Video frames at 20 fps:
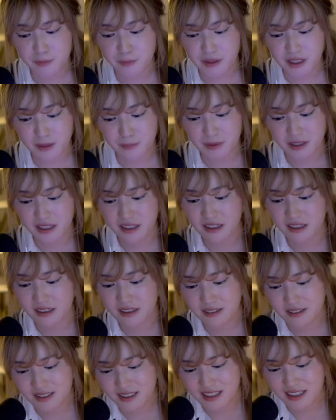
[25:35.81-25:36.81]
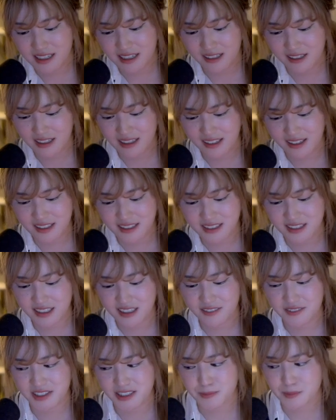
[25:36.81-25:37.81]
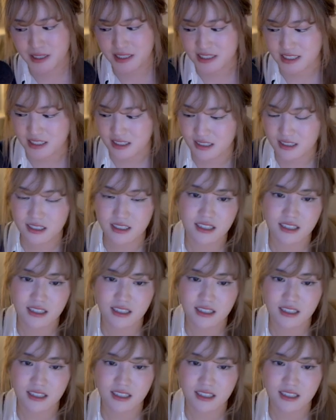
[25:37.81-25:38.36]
but I mean, in LA, that's kind of expected.